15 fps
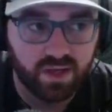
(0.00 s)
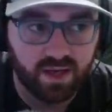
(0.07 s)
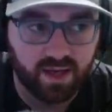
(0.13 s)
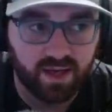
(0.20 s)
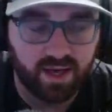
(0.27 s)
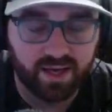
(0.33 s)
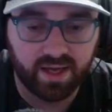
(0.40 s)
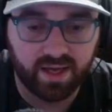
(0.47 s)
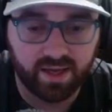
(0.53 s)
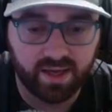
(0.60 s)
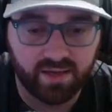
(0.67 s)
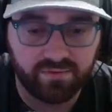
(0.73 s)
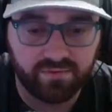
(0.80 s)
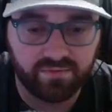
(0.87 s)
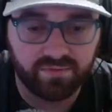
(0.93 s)
I
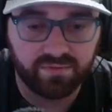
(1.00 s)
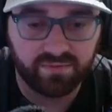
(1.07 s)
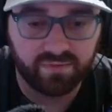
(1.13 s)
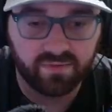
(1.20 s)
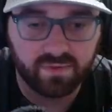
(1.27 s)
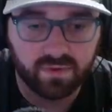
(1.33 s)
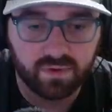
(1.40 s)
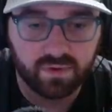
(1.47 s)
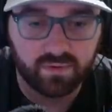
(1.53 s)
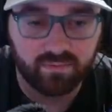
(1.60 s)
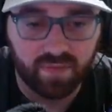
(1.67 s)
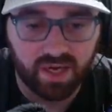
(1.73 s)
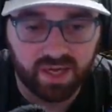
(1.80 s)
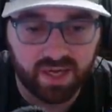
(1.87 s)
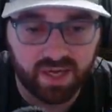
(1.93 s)
have
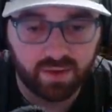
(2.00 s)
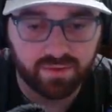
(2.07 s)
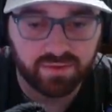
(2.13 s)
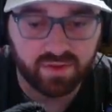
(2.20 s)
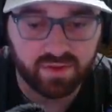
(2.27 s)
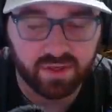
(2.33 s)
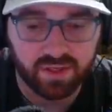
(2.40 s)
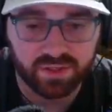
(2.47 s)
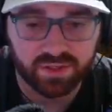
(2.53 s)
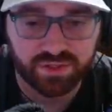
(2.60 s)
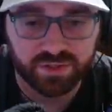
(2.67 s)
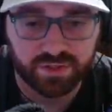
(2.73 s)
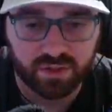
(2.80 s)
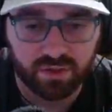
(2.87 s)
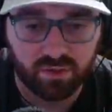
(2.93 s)
my health
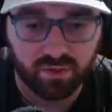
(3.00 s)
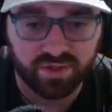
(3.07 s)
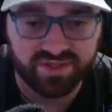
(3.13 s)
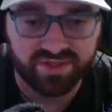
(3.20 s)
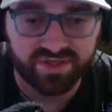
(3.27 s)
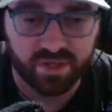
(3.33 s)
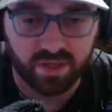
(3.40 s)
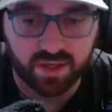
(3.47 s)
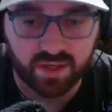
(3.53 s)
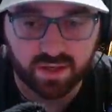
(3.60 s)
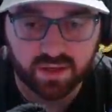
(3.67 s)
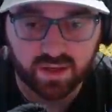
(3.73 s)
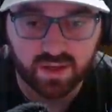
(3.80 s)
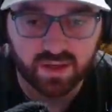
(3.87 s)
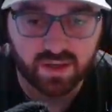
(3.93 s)
condition always on.
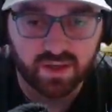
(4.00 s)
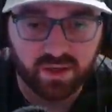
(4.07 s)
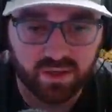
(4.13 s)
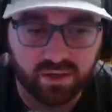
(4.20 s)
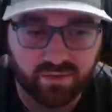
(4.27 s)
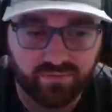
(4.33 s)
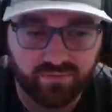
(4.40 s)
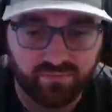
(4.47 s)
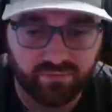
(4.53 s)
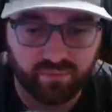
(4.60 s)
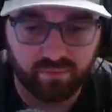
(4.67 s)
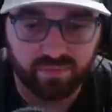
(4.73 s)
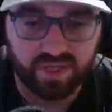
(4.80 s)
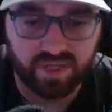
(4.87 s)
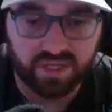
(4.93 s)
For
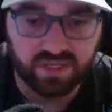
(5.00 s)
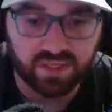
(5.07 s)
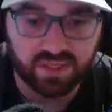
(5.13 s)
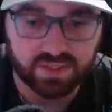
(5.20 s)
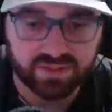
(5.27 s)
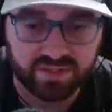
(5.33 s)
me, it's